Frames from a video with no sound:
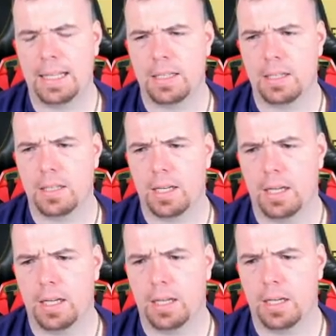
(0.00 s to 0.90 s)

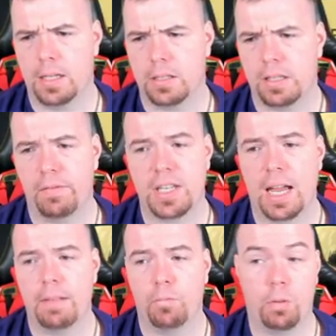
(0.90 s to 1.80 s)

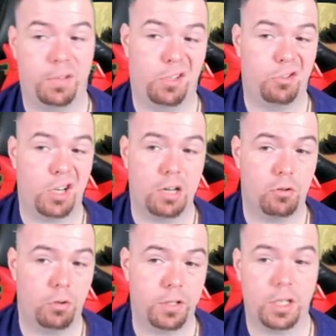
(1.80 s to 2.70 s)
78. No position change or
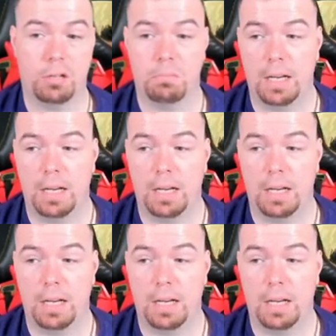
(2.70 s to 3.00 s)
loyalty.